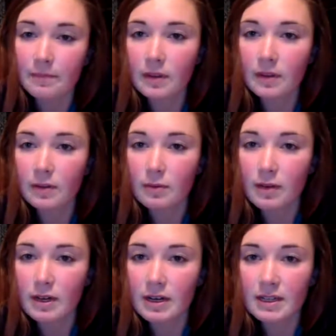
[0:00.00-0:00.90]

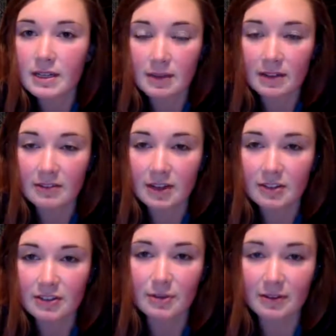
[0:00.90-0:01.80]
was a math
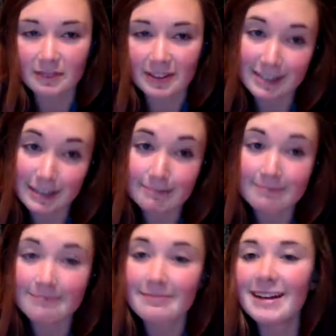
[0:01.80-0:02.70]
classroom, obviously.
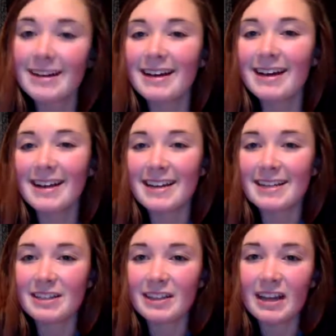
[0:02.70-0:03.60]

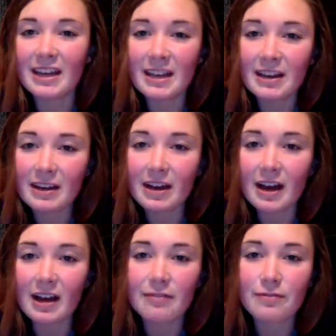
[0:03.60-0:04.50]
And they
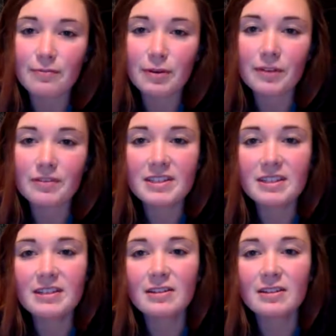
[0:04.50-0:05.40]
have previously
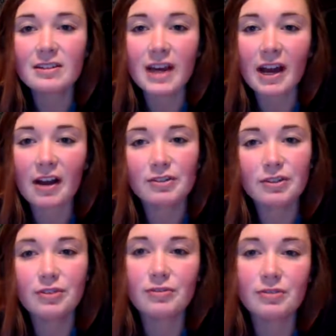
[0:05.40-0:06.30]
learned how
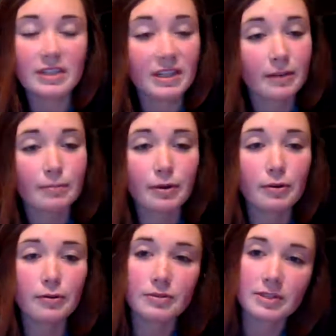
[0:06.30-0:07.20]
to
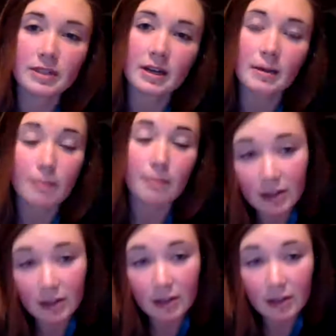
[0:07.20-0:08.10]
decompose
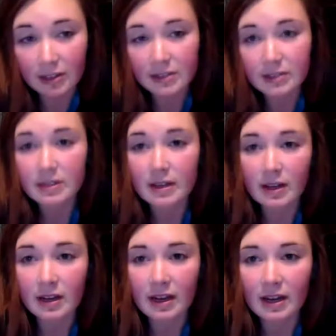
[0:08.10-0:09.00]
polygons.
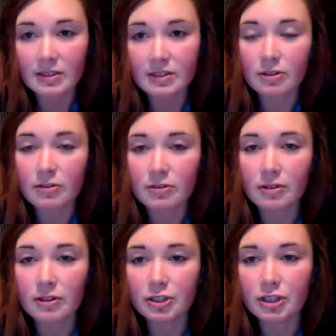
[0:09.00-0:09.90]
And so
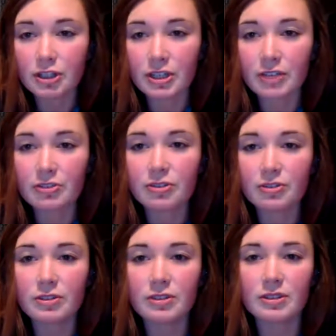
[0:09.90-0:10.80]
she
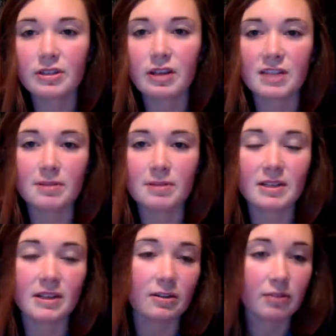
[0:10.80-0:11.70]
introduces the class by
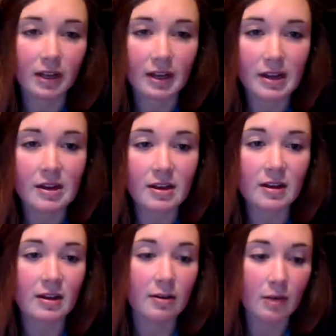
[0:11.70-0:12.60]
saying, okay,
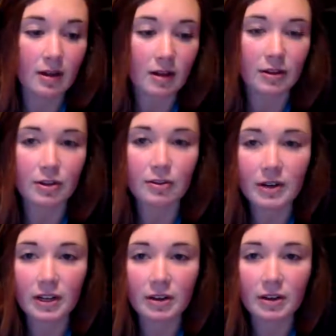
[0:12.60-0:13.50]
well, you already
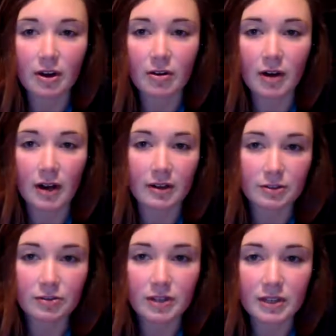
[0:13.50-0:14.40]
know how to
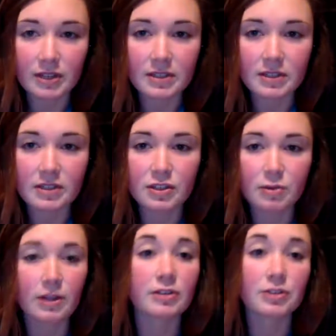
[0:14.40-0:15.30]
do this. So we're
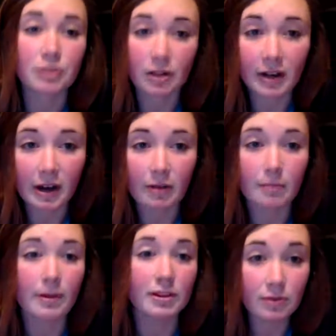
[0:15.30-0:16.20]
going to start out
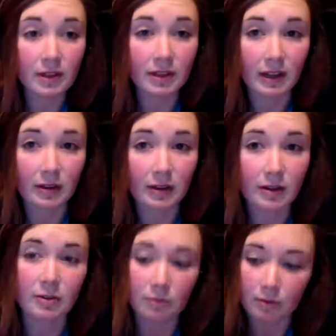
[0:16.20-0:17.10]
by doing that,
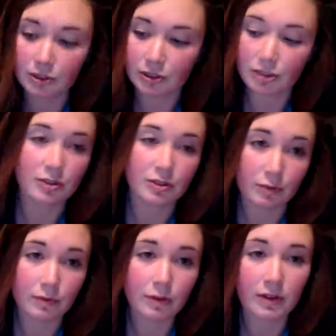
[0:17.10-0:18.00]
which she's
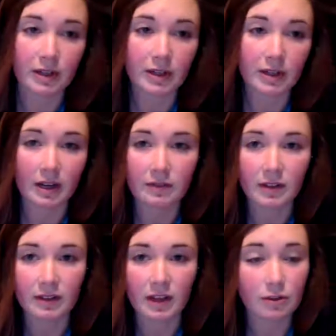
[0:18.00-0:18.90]
reviewing it, kind of like
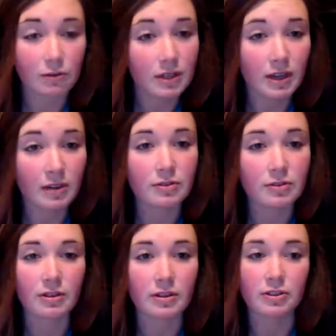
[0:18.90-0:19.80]
that UDL sort of
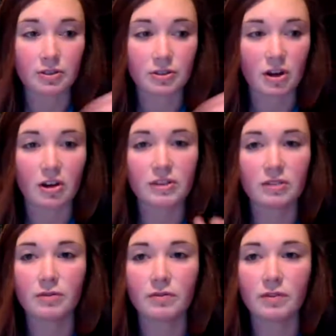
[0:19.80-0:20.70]
thing. She's
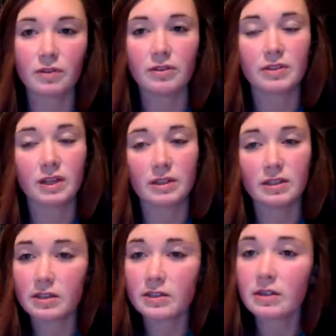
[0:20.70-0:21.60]
constantly reviewing these ideas.